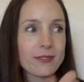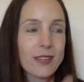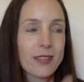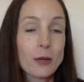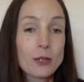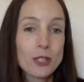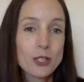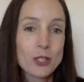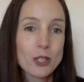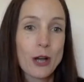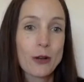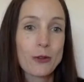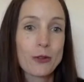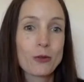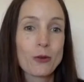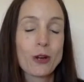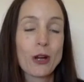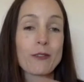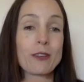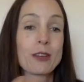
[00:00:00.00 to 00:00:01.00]
eldest child
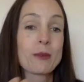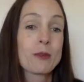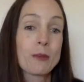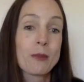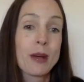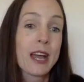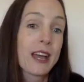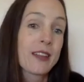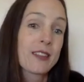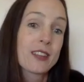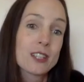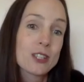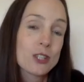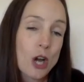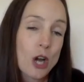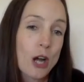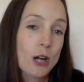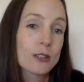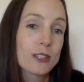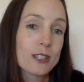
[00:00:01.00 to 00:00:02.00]
thriving, but my other
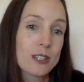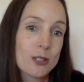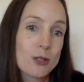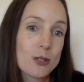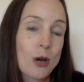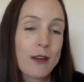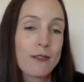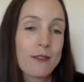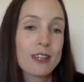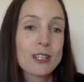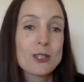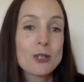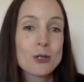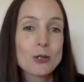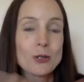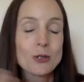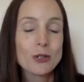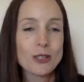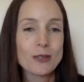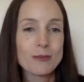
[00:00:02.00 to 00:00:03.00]
child is thriving too,